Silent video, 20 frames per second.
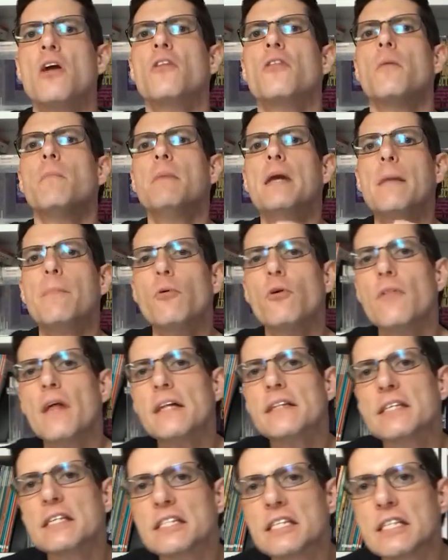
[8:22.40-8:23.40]
the people
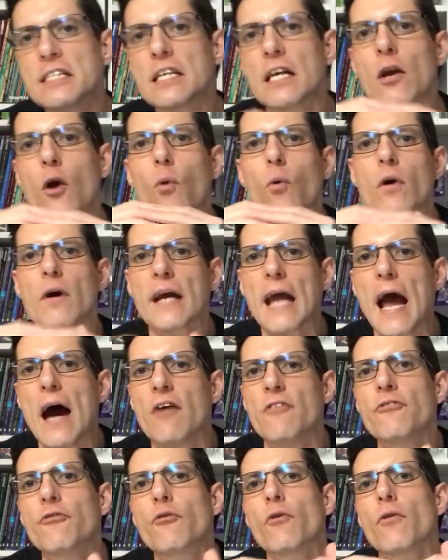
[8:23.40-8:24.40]
that this is going to work
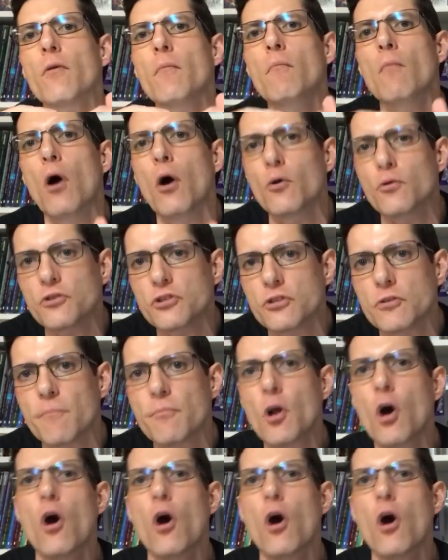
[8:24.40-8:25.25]
out for the most